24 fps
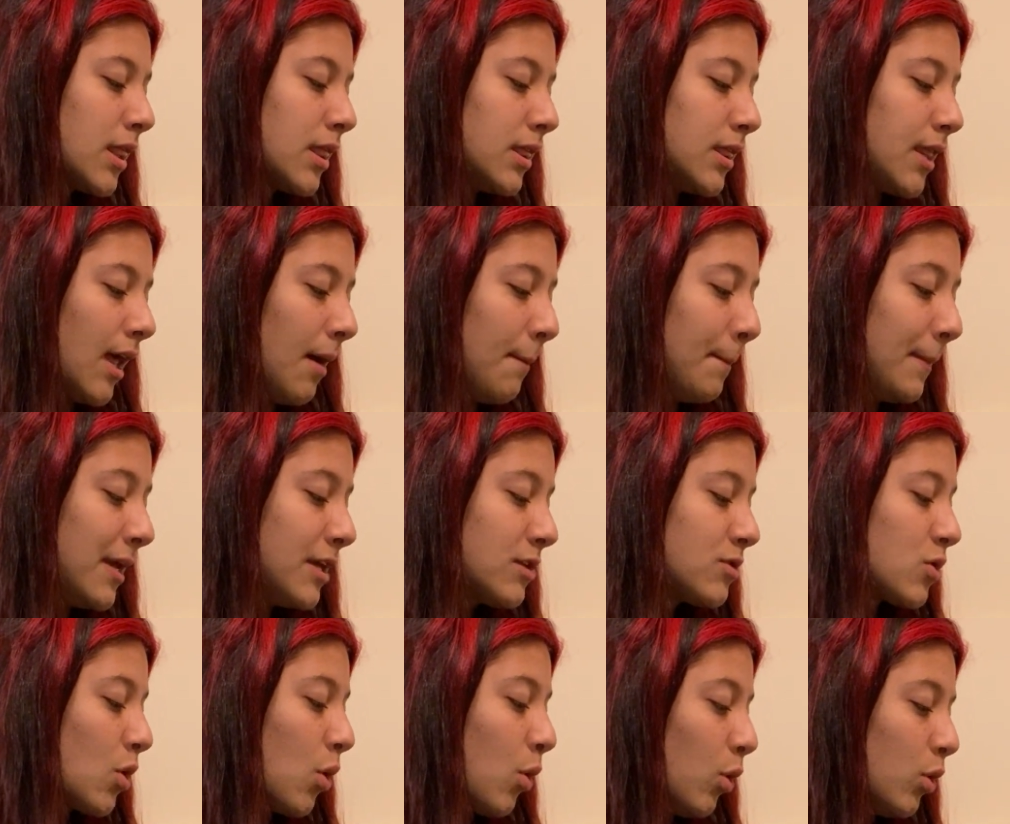That
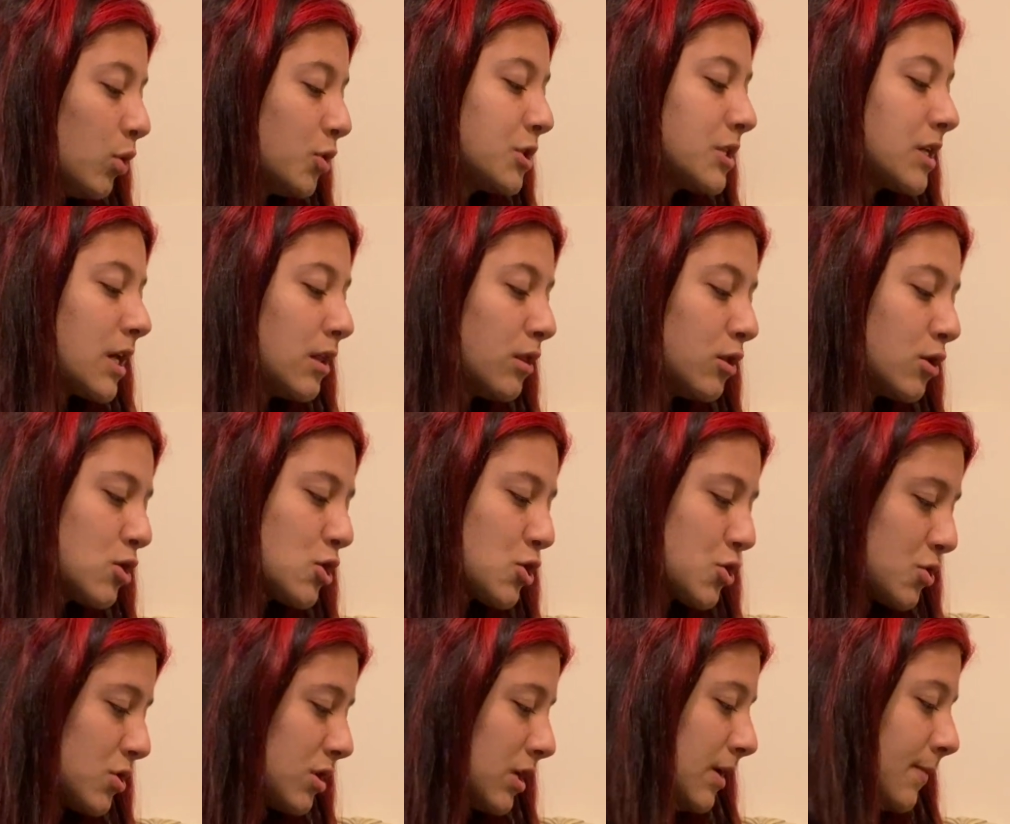makes holes in the
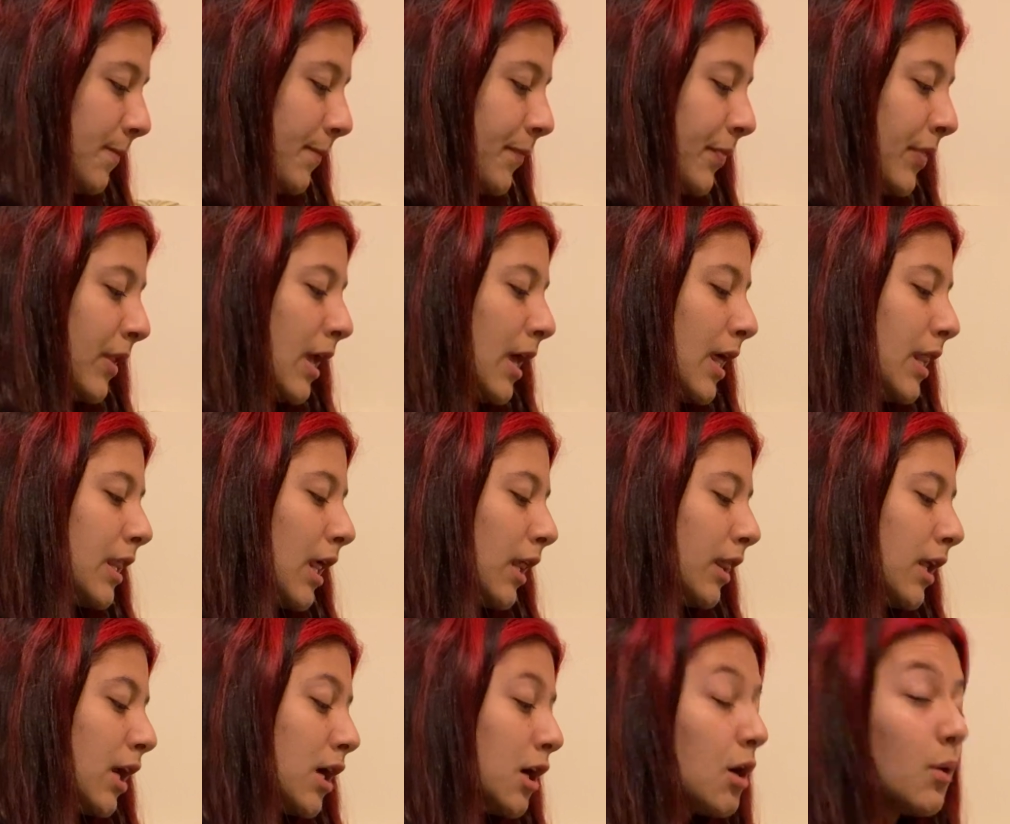tree.
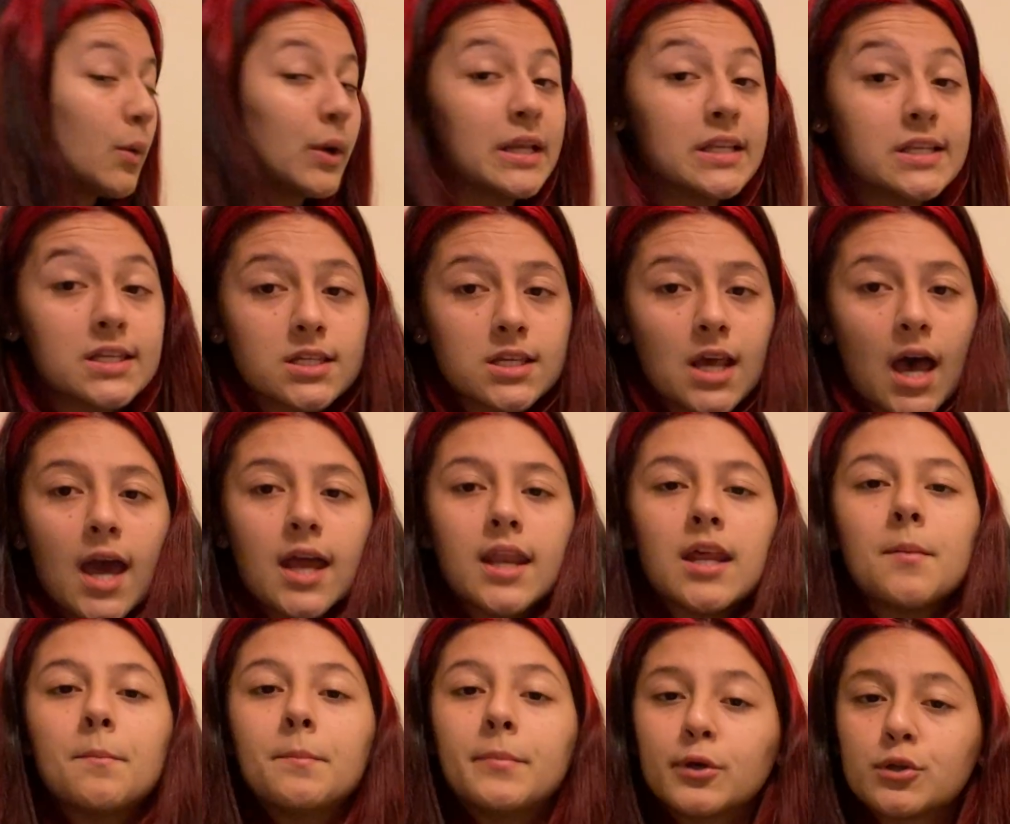Then they go
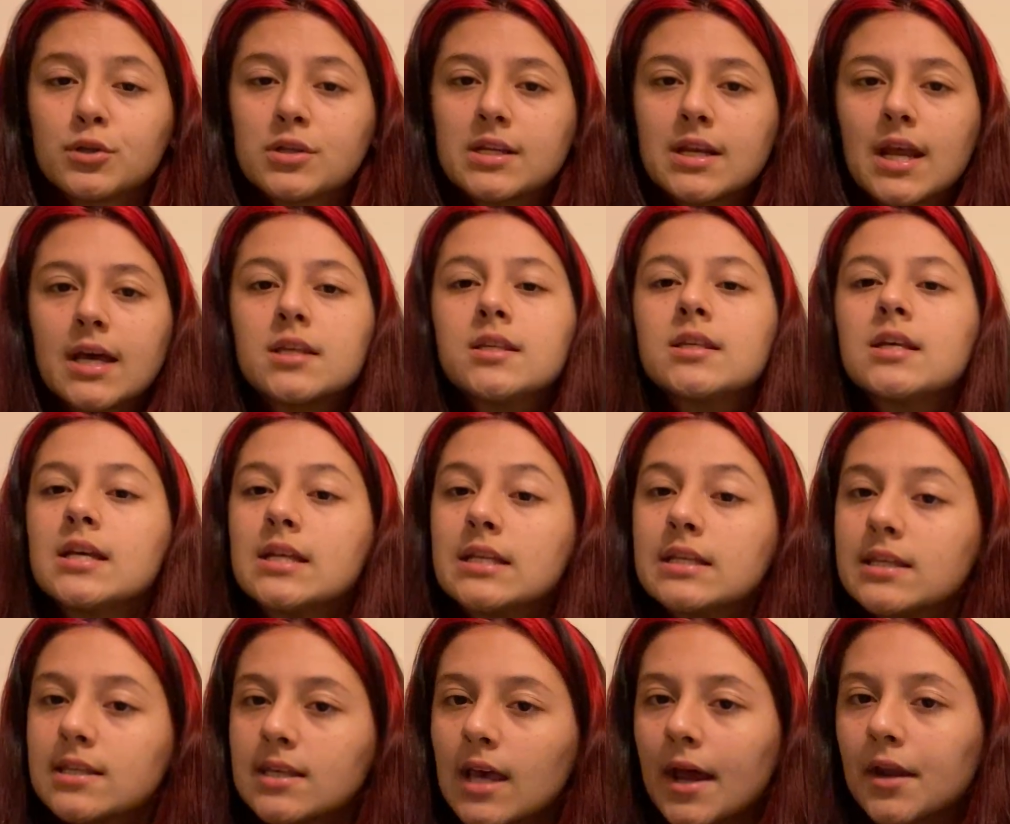inside and build a nest
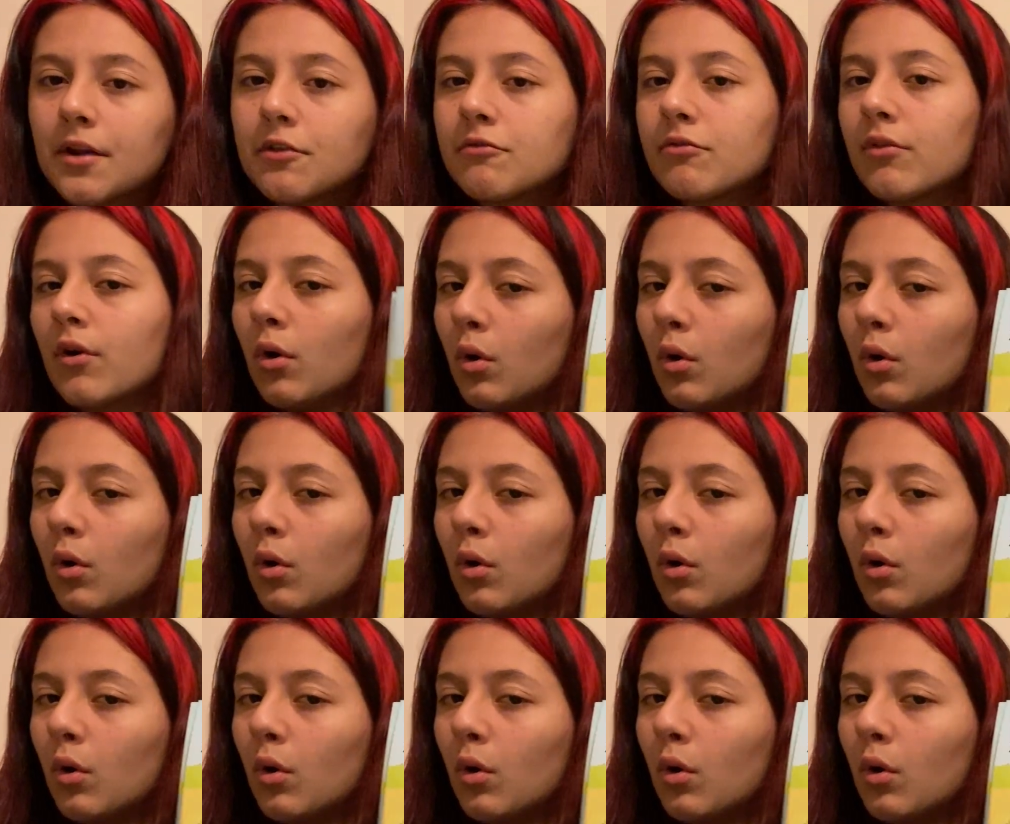inside of the